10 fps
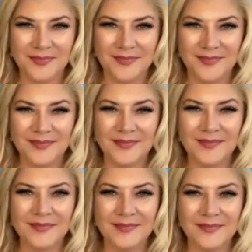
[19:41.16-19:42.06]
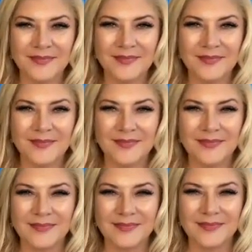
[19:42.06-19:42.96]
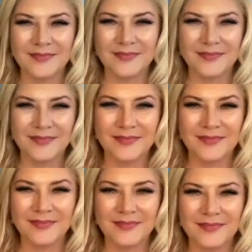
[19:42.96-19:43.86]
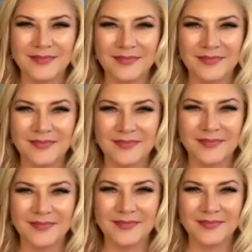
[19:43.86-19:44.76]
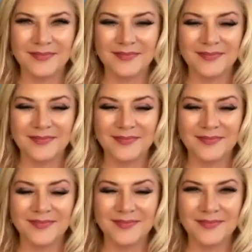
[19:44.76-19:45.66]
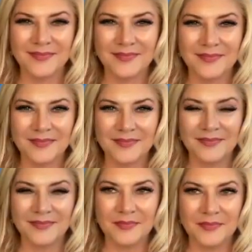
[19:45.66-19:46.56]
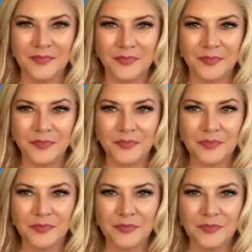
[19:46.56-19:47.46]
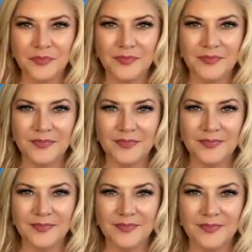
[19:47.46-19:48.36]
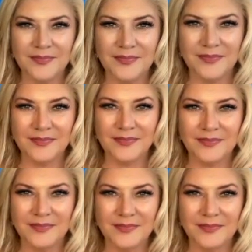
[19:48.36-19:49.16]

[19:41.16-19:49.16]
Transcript: The person shown says nothing.